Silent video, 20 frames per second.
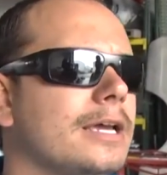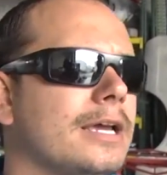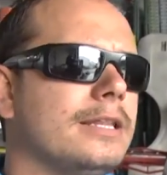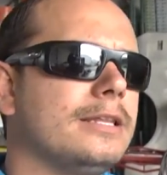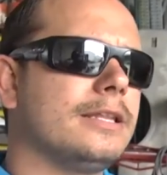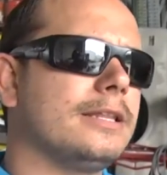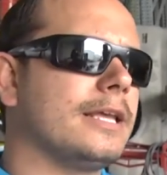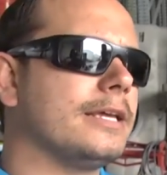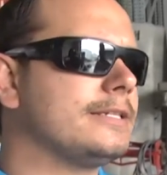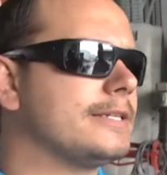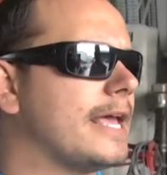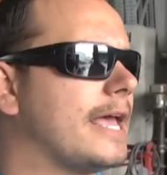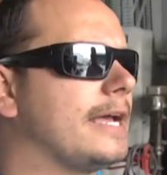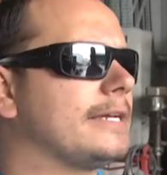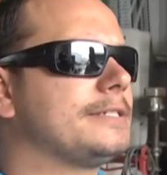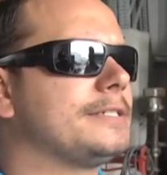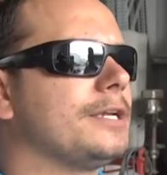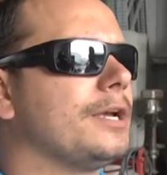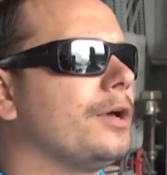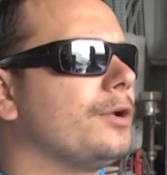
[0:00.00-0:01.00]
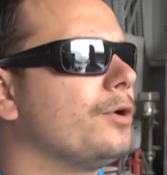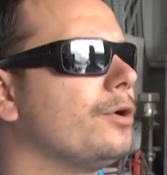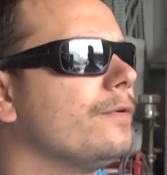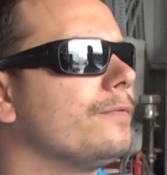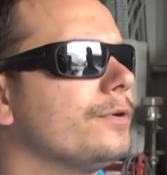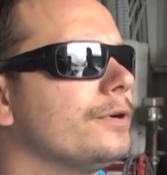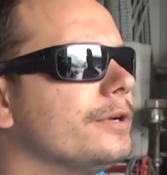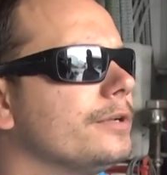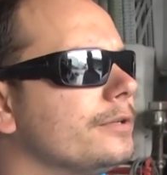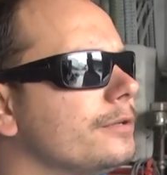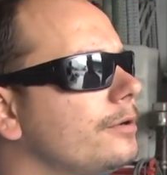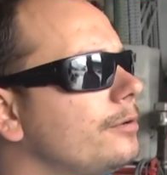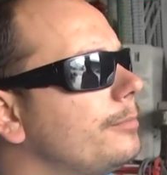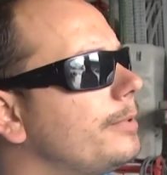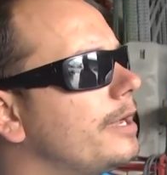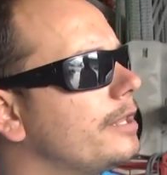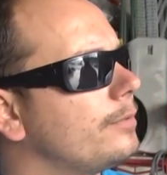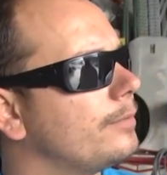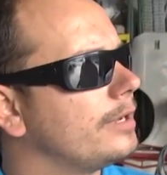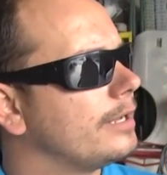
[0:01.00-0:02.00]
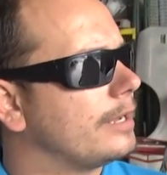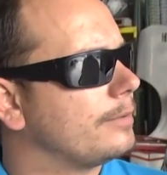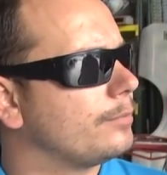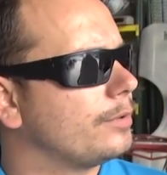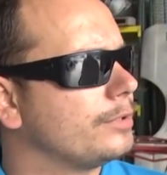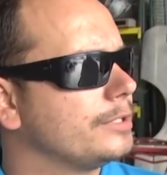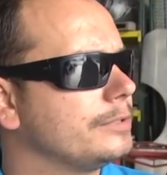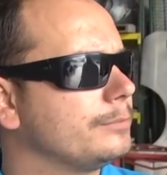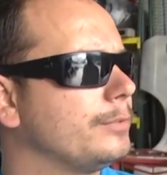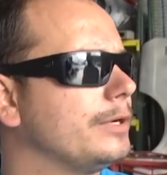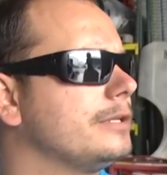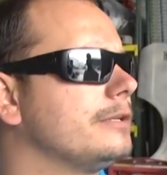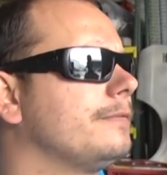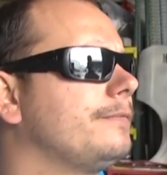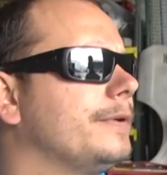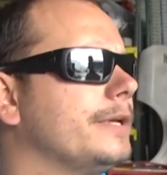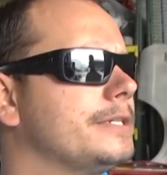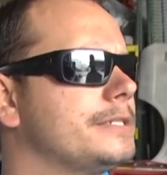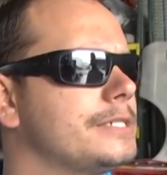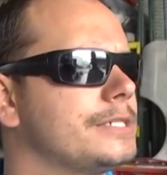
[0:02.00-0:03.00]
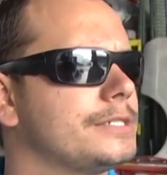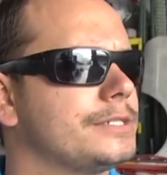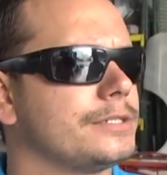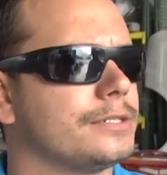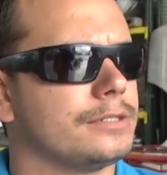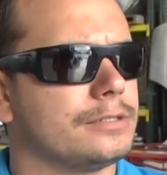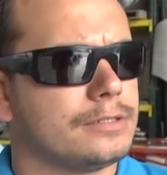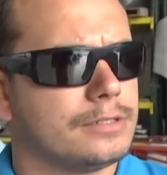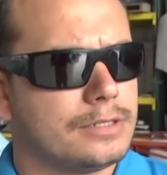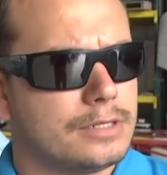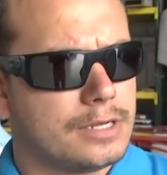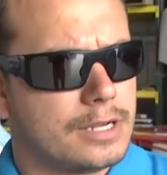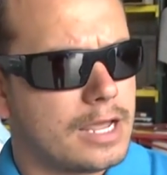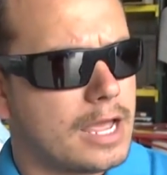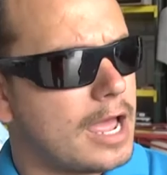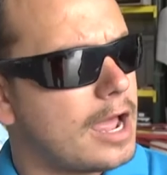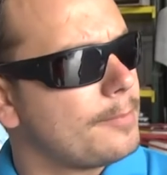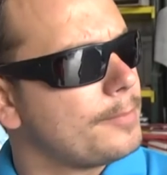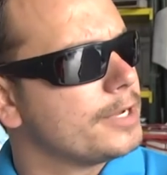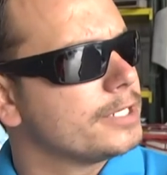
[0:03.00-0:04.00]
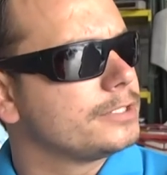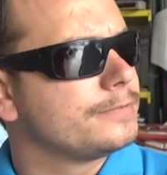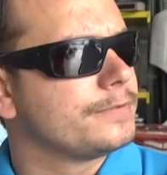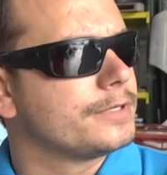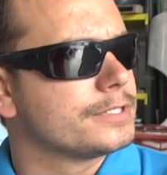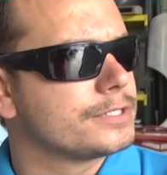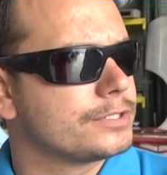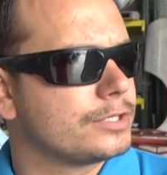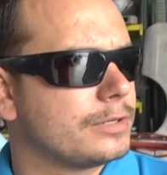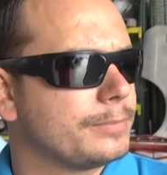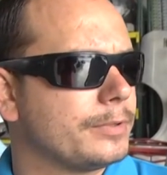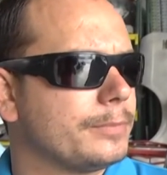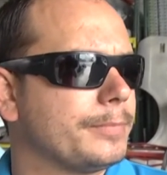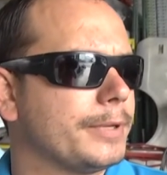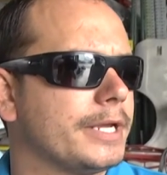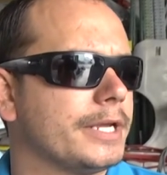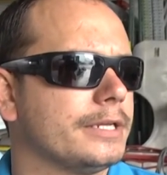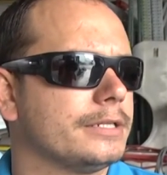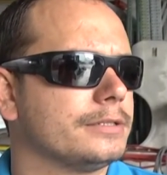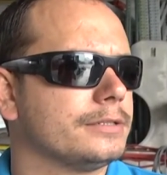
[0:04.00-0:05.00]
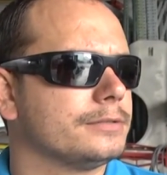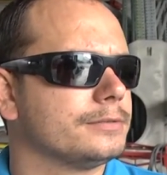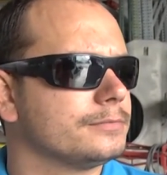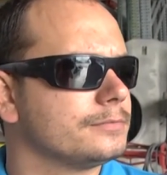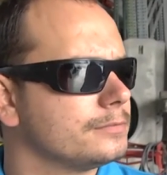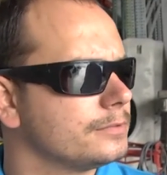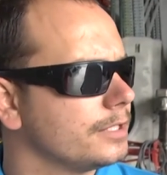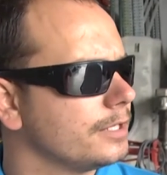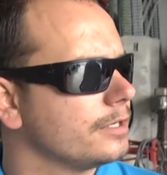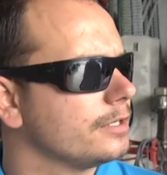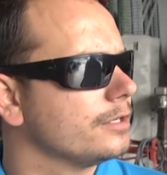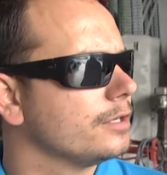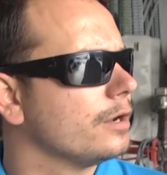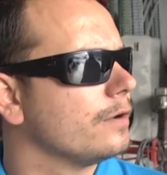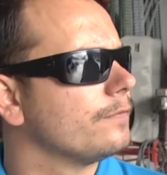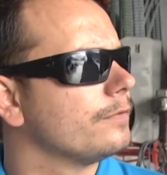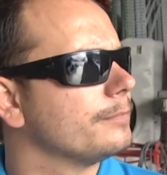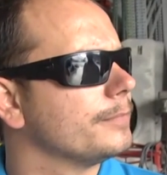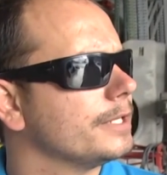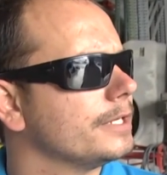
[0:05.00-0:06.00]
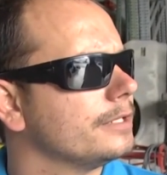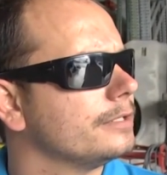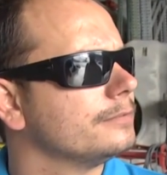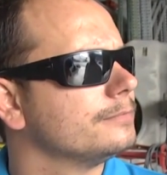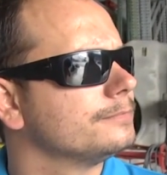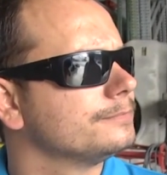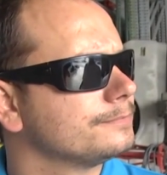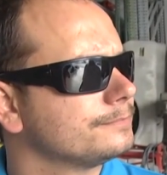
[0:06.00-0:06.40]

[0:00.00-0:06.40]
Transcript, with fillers: And then they taxi on over and, oh, by the way, what to fix this, or how much for a strip and paint, and, you know, you go from there.